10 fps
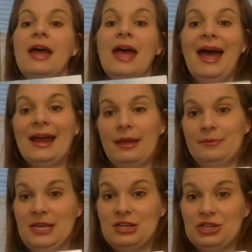
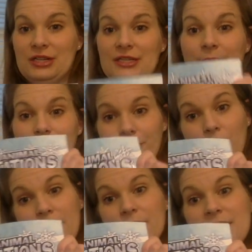adaptations. Now, before
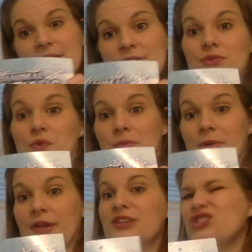I read this cool
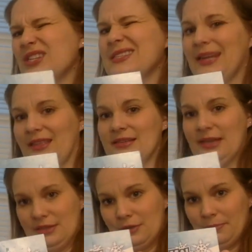book, it's just like the
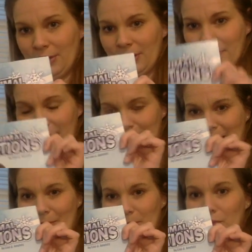desert book, but
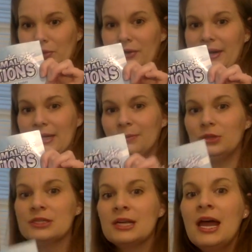about polar
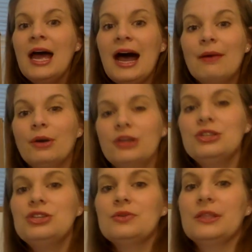animals, I wanted
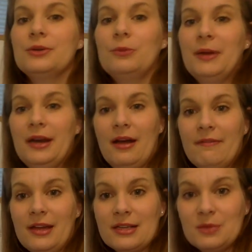to do a little bit of
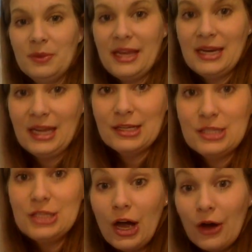explaining.
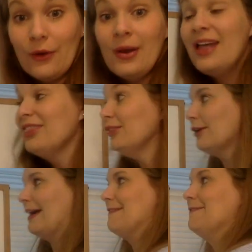So, look,
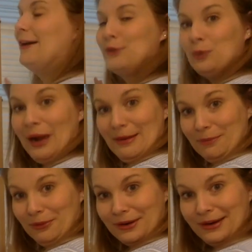I found a
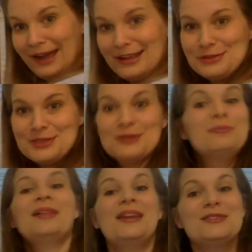whiteboard. I used to
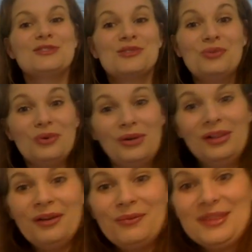play
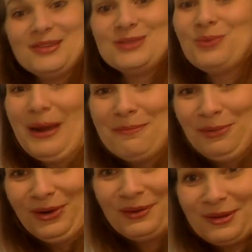school with this
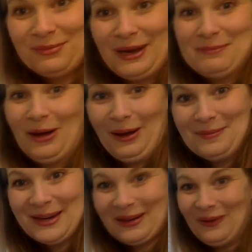whiteboard with my
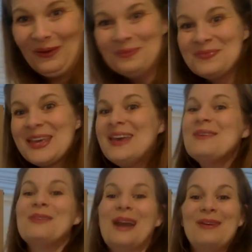mom at home
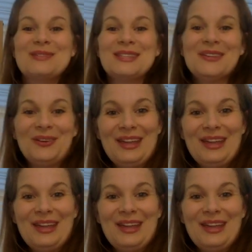when I was a little